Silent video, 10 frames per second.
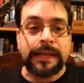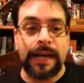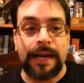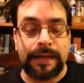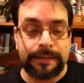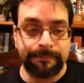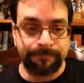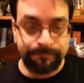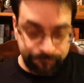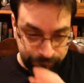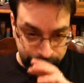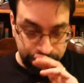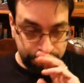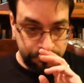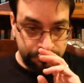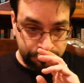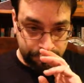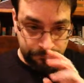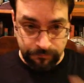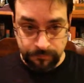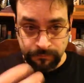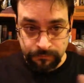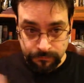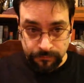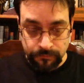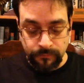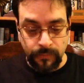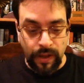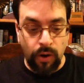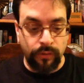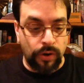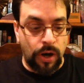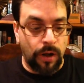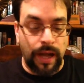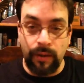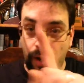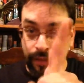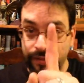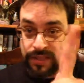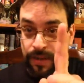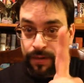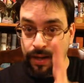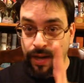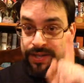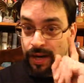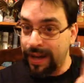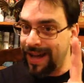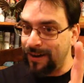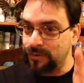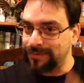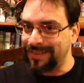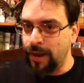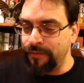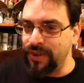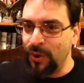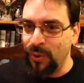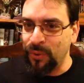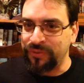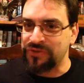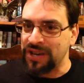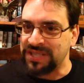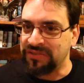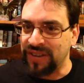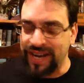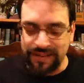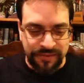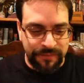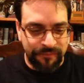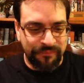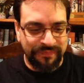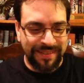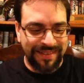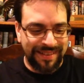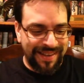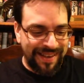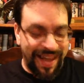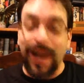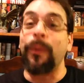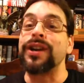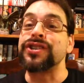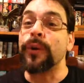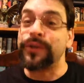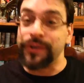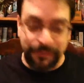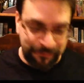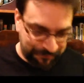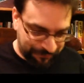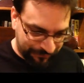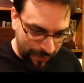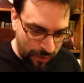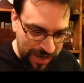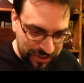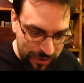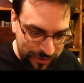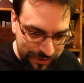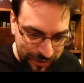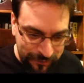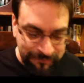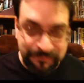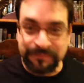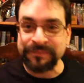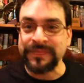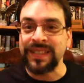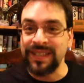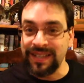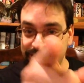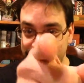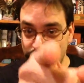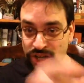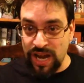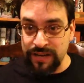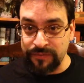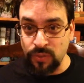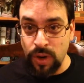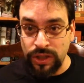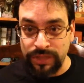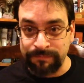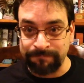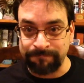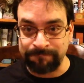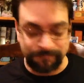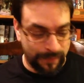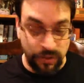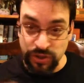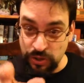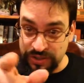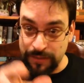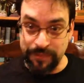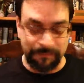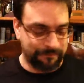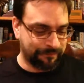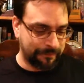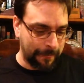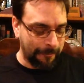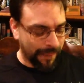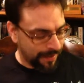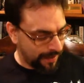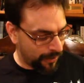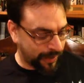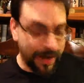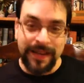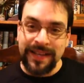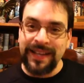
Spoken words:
Overall, there's something I dug out of the old Frosty Files, and I want to show it to you. I want to show it to you. John, if you're watching, I want to show you something. Okay.